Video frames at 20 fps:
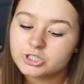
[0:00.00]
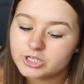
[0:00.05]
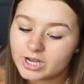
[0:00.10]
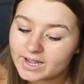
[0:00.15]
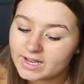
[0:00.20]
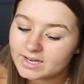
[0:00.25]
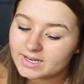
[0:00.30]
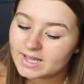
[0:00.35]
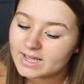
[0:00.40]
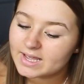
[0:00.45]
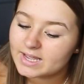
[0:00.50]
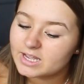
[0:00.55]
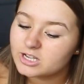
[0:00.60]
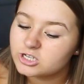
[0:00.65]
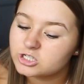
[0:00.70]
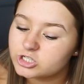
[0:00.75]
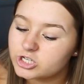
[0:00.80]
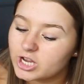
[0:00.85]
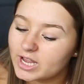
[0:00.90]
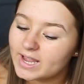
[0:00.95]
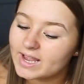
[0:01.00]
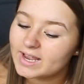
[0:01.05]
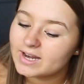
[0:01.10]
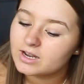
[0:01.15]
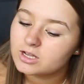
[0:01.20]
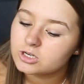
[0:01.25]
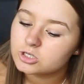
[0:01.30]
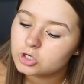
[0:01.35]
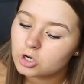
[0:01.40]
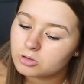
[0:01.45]
JD,
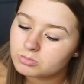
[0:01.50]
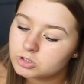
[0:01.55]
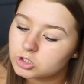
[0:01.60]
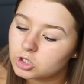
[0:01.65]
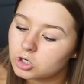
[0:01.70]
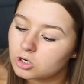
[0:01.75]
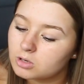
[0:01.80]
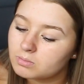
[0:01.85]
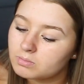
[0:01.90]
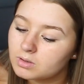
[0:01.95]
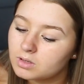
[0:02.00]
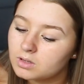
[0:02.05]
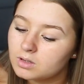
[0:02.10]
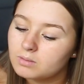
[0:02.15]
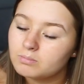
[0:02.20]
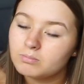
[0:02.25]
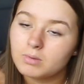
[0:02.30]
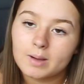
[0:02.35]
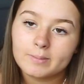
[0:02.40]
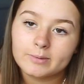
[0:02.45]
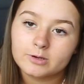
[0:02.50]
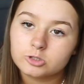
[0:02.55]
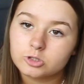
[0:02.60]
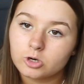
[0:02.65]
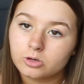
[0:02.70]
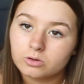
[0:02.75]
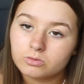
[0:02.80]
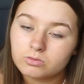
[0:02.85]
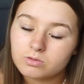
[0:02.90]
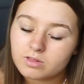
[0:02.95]
Shein, Topshop, My
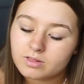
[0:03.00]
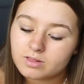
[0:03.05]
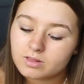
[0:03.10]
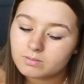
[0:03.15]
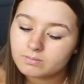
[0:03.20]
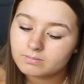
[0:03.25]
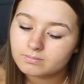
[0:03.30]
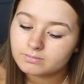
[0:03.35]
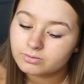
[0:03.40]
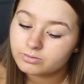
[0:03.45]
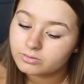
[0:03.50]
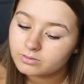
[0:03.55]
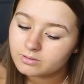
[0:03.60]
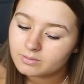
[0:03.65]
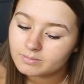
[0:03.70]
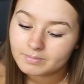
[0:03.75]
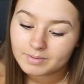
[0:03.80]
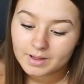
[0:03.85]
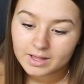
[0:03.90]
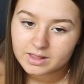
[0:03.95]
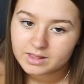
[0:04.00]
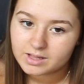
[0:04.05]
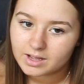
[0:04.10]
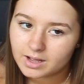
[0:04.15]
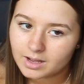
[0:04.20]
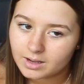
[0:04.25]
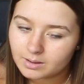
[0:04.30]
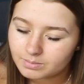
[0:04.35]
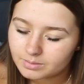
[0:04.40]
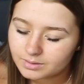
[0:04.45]
McDonald's, best
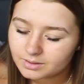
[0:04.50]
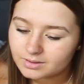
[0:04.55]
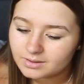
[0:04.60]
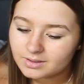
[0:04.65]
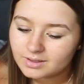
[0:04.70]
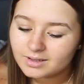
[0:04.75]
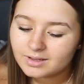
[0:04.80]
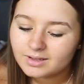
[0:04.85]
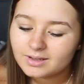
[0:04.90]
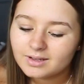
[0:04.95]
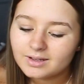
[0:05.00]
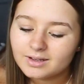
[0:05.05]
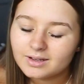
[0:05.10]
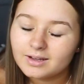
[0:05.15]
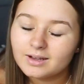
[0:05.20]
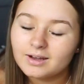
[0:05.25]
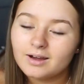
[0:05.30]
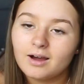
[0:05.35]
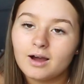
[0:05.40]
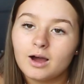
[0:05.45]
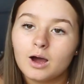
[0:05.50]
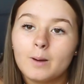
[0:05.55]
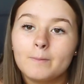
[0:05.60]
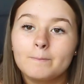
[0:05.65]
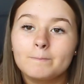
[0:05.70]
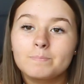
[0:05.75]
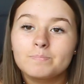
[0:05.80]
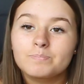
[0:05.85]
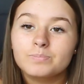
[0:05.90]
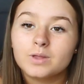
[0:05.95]
app.
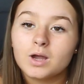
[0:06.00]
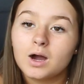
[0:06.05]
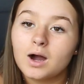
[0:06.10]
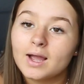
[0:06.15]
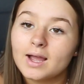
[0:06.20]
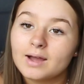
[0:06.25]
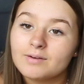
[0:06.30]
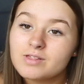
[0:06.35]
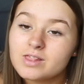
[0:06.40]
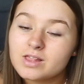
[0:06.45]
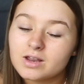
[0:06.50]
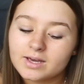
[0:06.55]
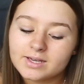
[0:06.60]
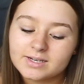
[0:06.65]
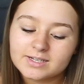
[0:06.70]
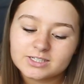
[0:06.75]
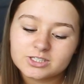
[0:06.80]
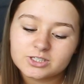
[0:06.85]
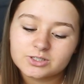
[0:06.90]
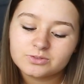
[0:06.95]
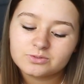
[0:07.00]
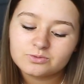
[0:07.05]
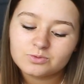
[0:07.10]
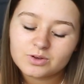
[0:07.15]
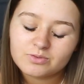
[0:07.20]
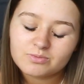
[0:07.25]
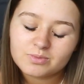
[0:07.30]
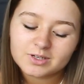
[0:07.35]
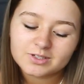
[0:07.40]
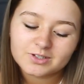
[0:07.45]
I have a slight addiction
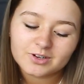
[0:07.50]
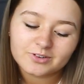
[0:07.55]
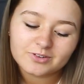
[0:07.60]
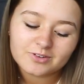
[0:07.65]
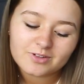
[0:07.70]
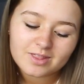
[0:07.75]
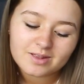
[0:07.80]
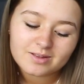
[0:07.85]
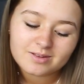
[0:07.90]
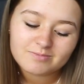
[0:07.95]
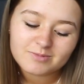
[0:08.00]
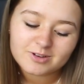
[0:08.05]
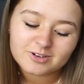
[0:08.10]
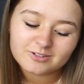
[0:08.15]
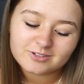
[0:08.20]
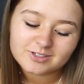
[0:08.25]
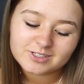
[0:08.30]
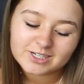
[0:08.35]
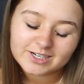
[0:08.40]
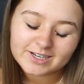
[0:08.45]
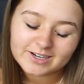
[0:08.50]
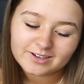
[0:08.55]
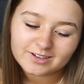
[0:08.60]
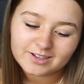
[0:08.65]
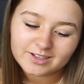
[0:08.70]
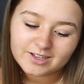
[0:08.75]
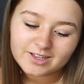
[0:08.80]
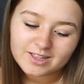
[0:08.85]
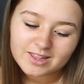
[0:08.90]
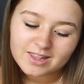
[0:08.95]
with McDonald's and McDonald's chicken
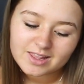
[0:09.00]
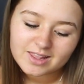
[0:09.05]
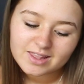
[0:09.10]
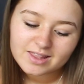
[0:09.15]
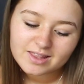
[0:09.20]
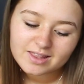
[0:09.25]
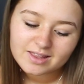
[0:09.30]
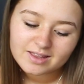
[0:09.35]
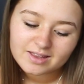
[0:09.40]
nuggets.